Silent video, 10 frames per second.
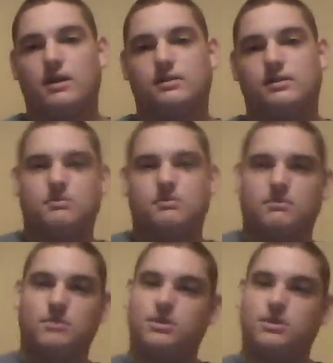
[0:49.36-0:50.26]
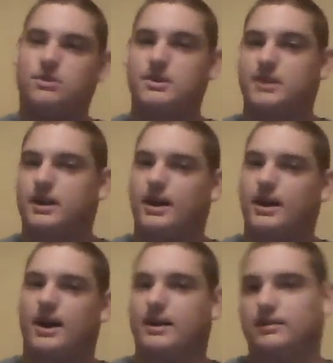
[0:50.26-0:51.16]
some new toys I
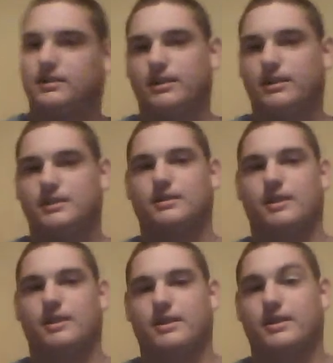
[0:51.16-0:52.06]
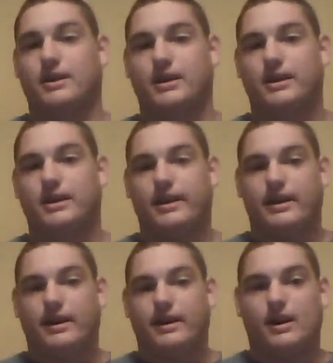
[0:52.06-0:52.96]
got recently that I
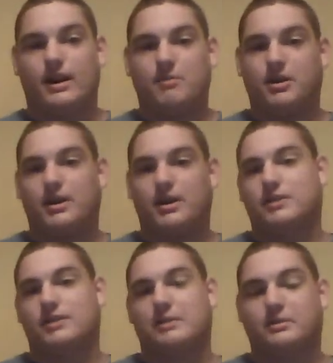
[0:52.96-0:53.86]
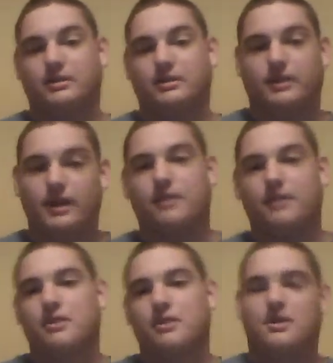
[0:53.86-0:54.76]
just absolutely love.
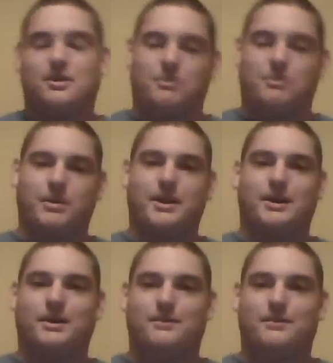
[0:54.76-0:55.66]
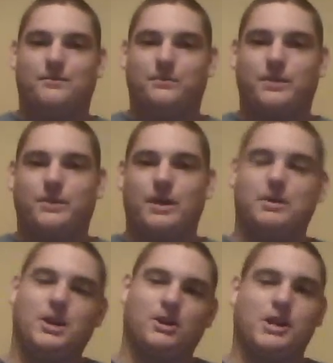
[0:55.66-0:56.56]
But you
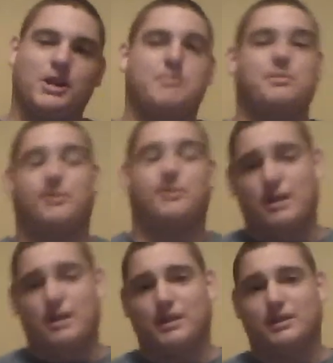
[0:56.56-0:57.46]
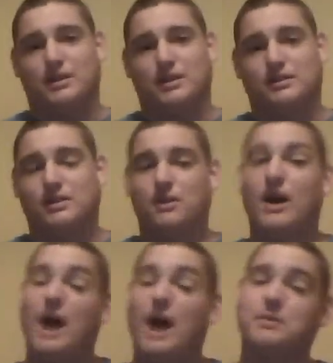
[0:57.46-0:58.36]
know, a lot of people don't care about this, so
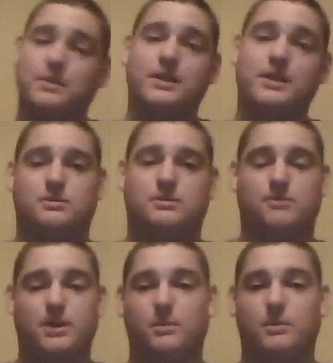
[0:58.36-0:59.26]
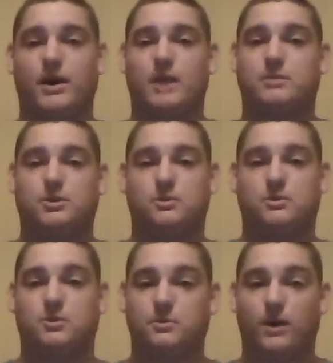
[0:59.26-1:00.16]
I'm splitting this video blog up into
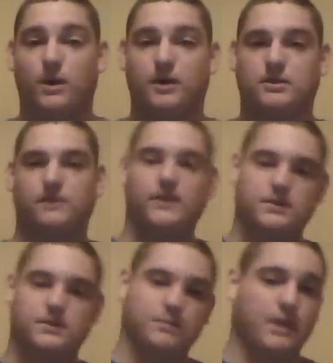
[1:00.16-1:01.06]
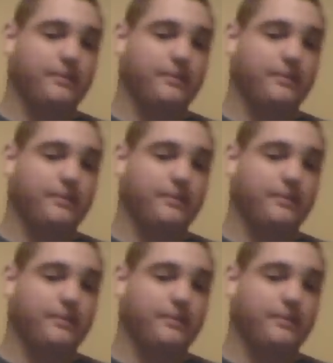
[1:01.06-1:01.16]
two parts. This being